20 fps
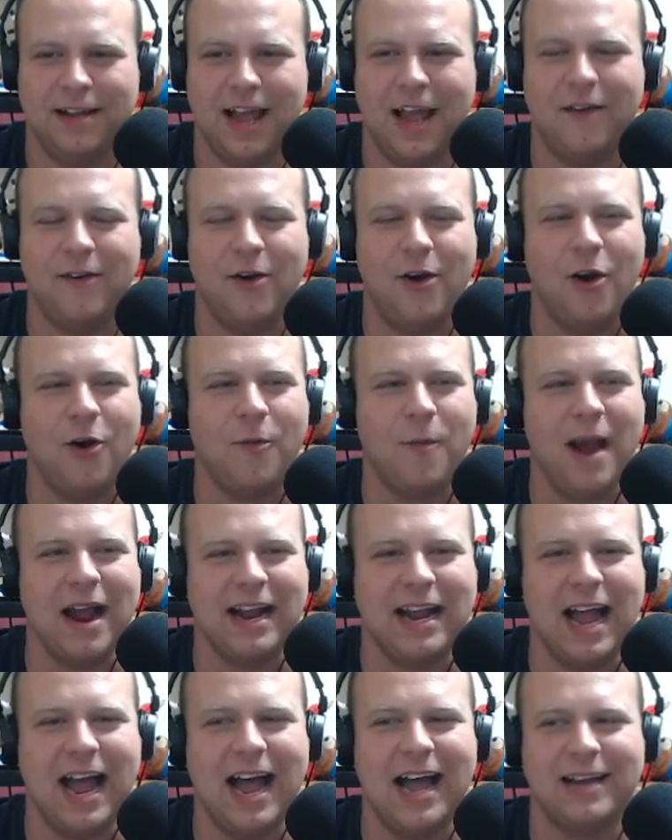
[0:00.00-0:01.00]
Oh my
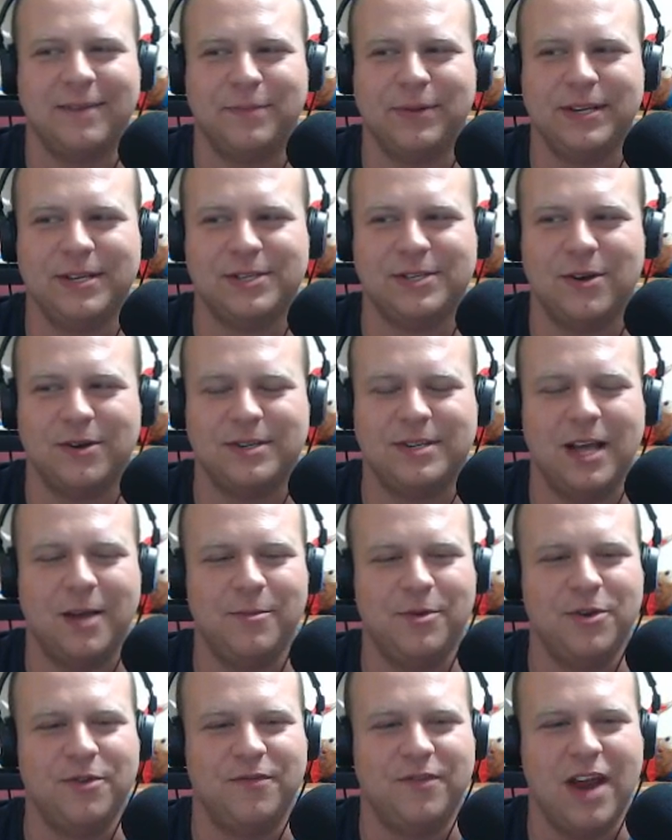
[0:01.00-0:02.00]
God, please don't tell
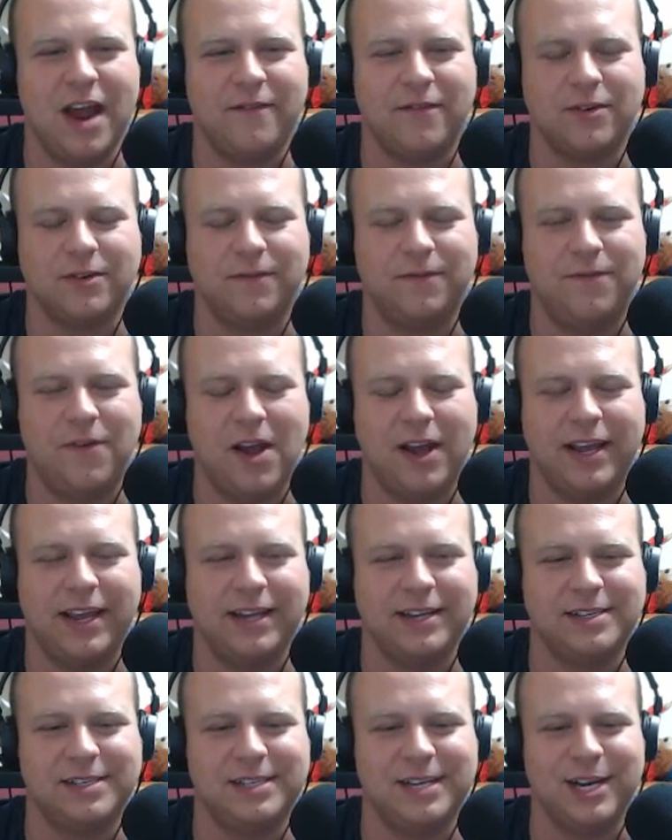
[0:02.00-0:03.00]
me you've never
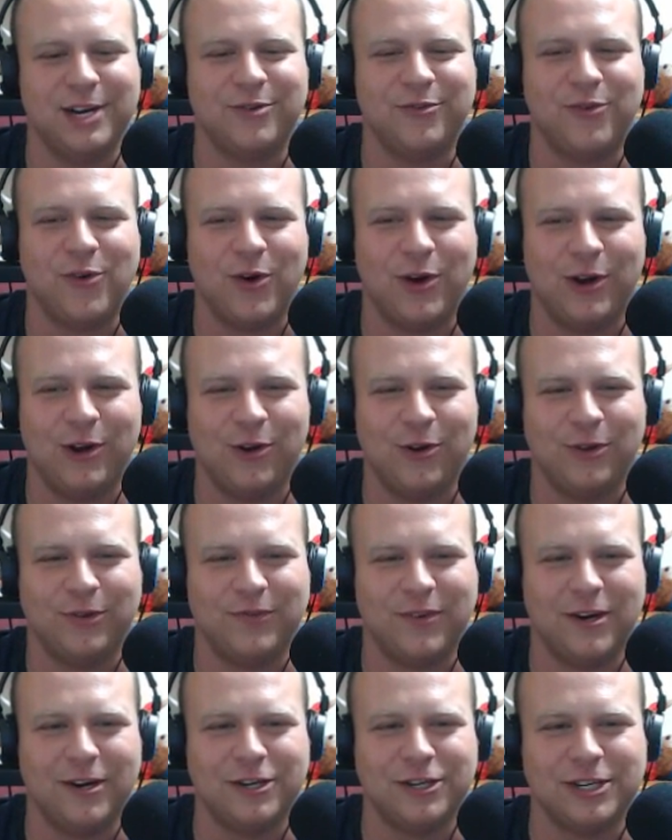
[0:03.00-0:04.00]
fucking seen
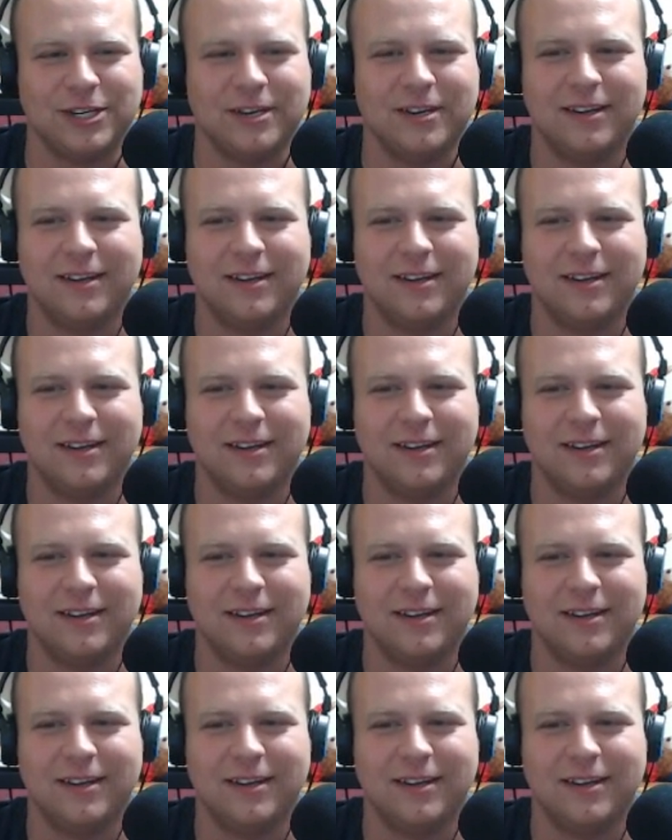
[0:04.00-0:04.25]
40-Year-Old Virgin.